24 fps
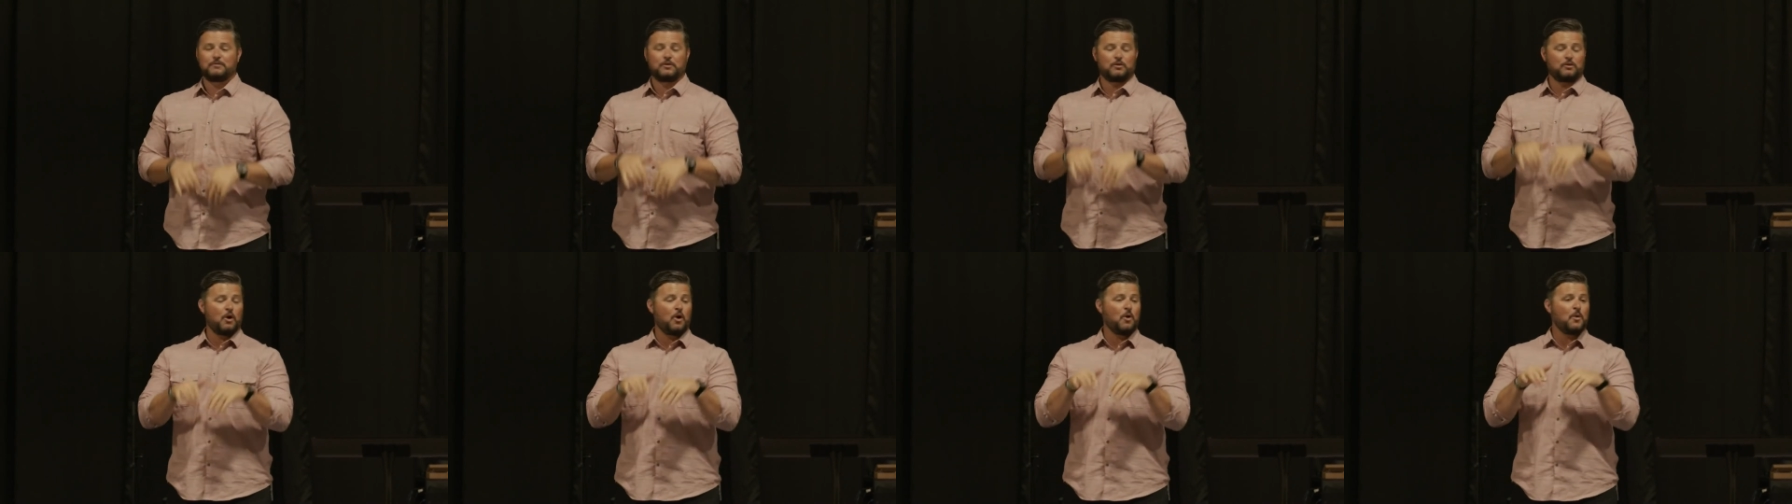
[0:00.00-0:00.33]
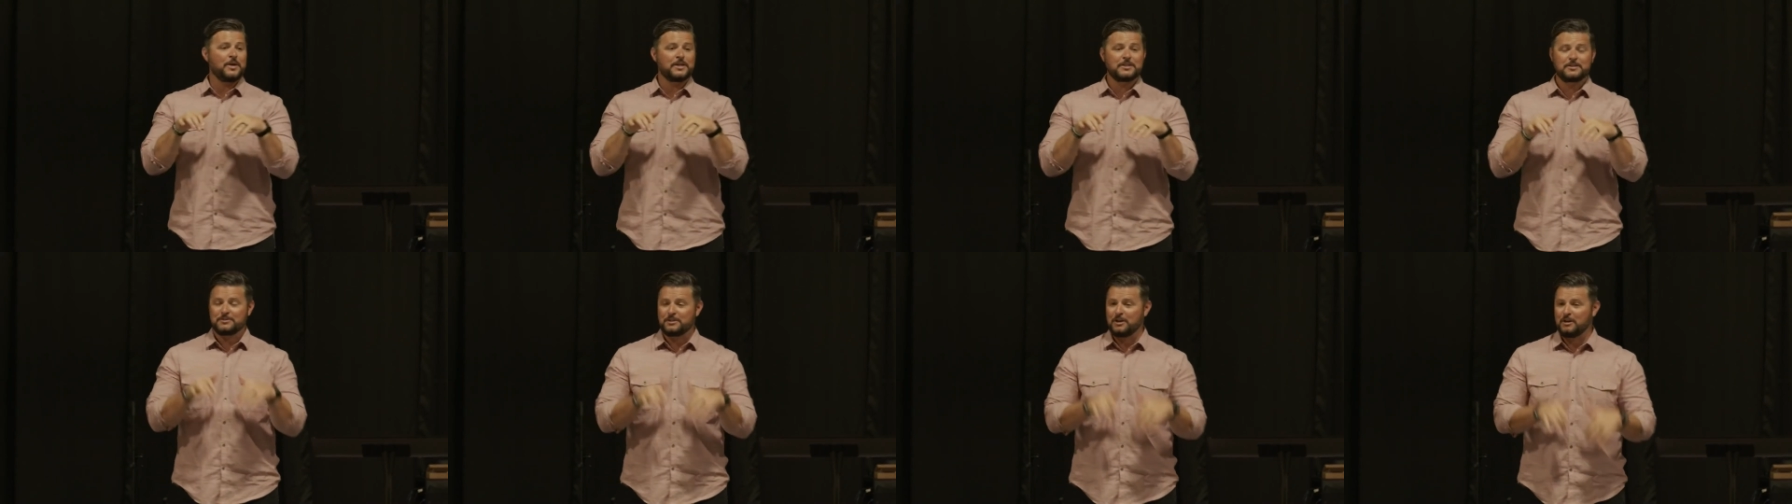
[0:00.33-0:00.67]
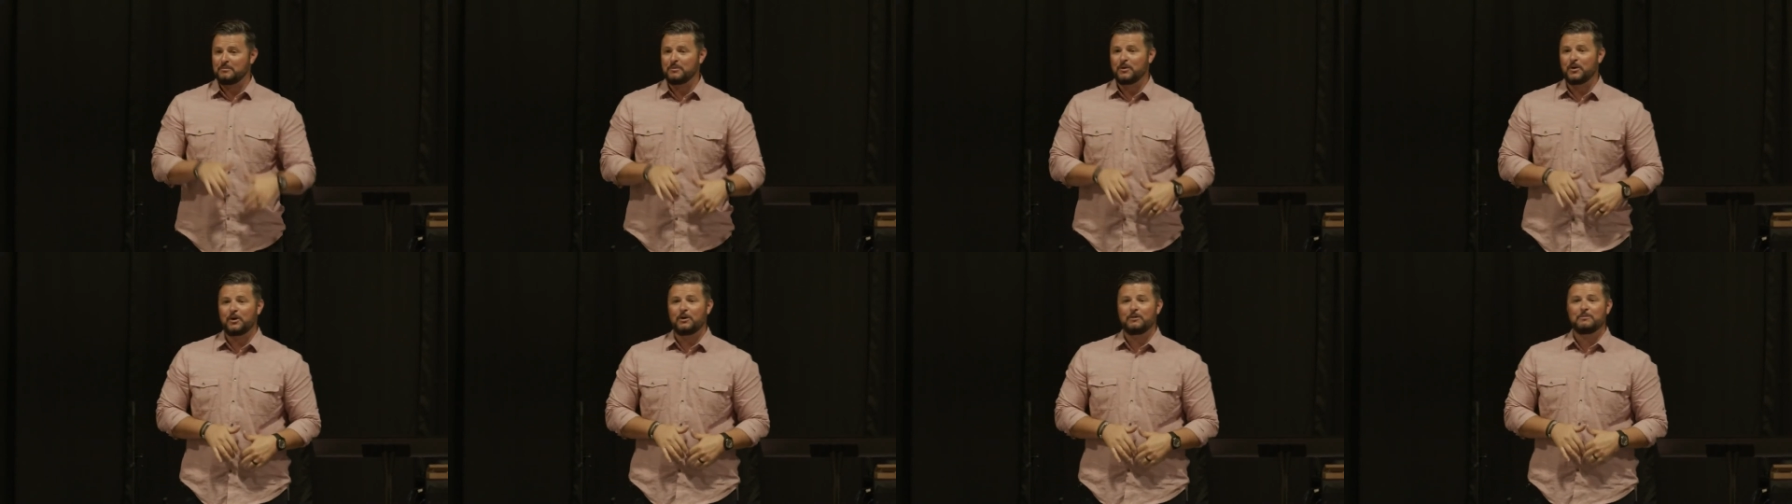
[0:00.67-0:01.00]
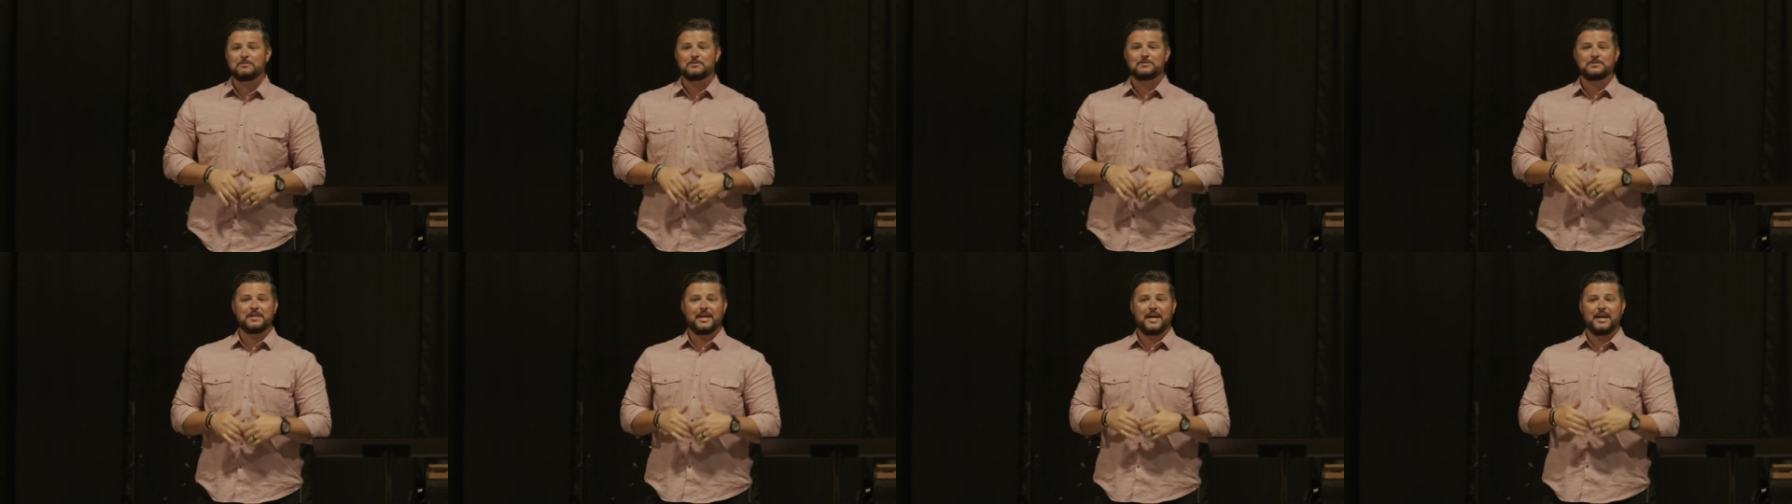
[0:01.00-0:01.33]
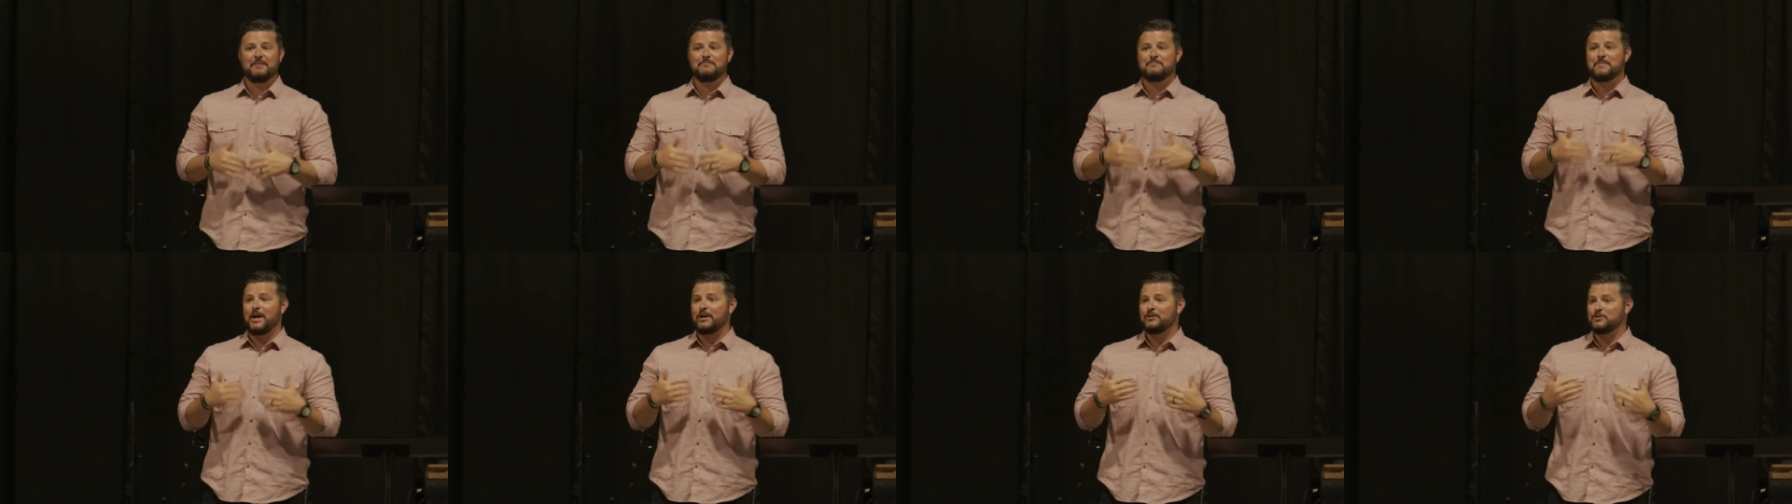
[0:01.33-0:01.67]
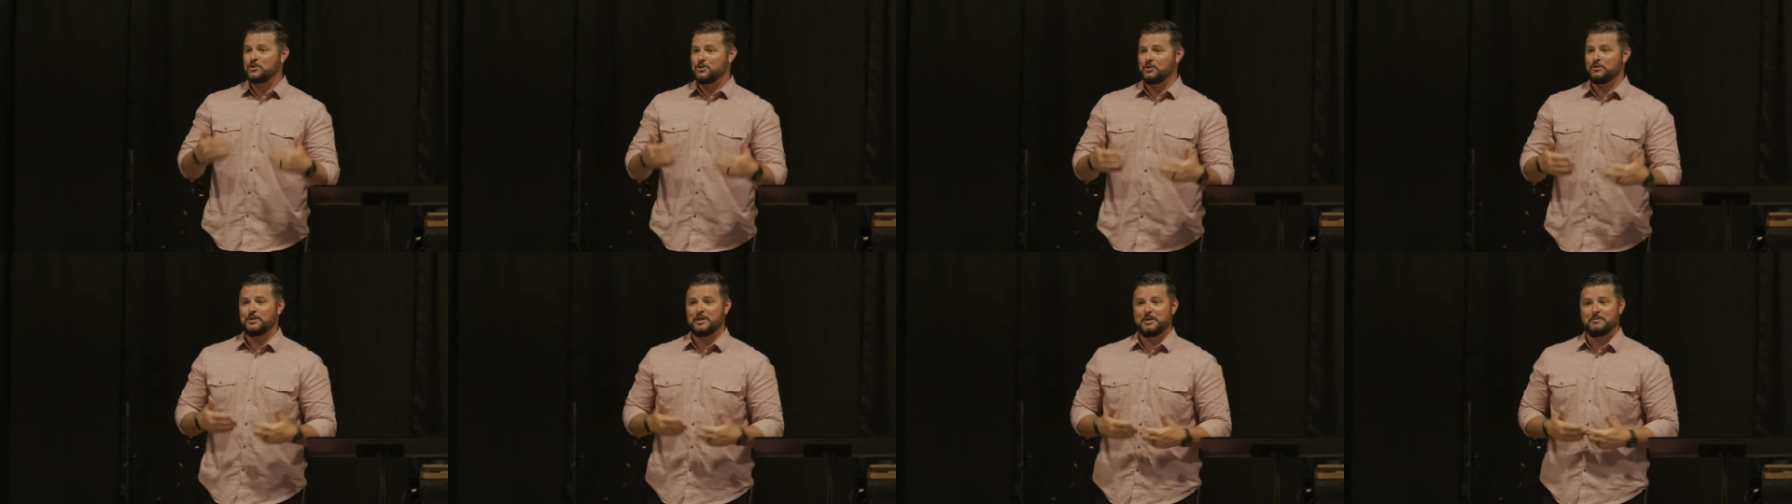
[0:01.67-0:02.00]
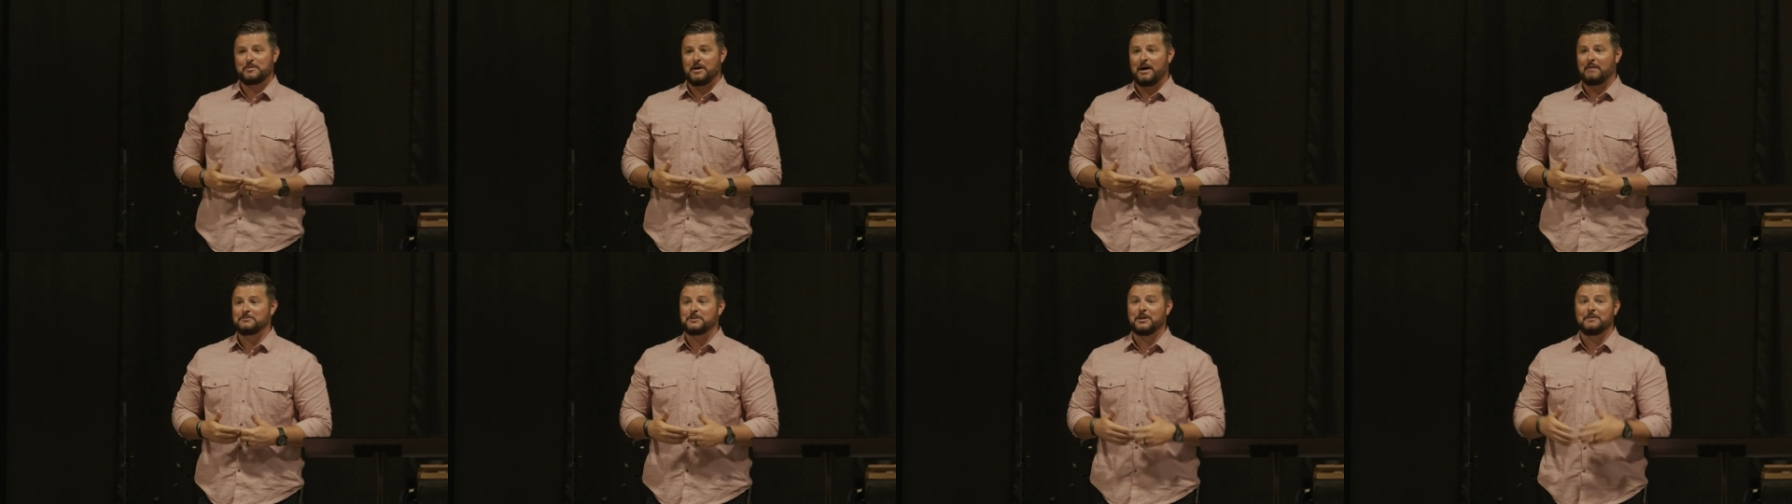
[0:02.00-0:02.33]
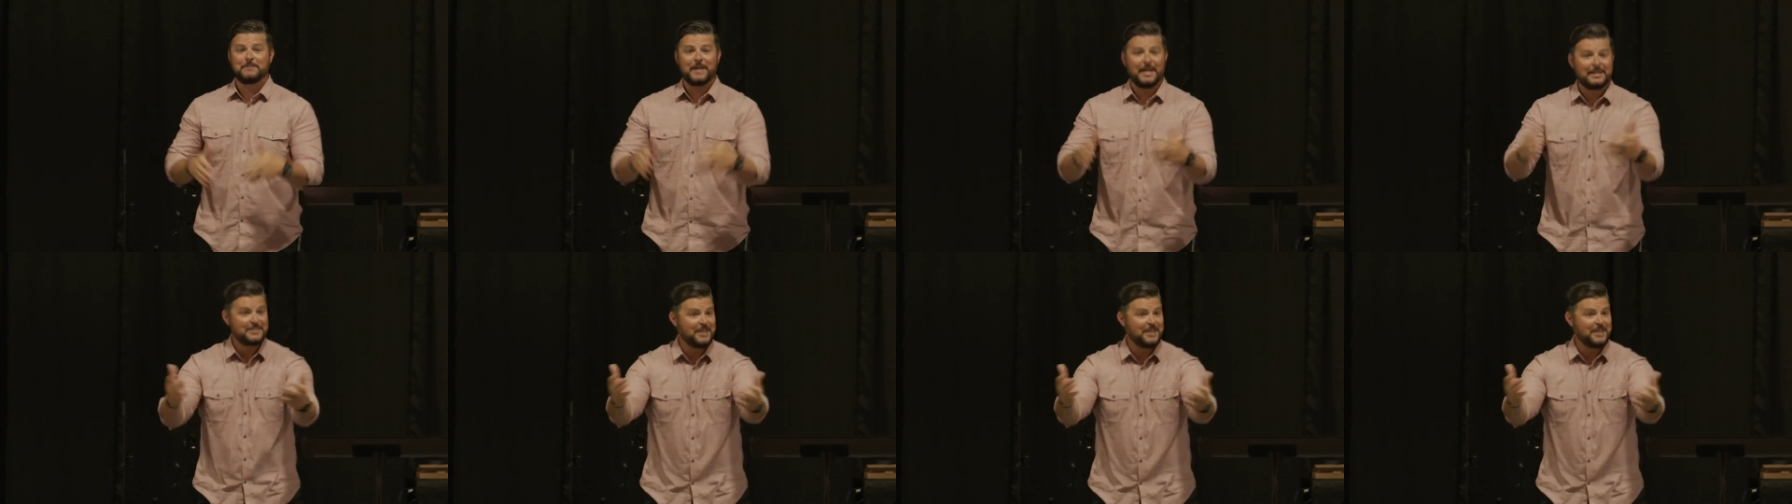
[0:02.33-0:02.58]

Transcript: growing suburbs, and Mount Juliet popped up.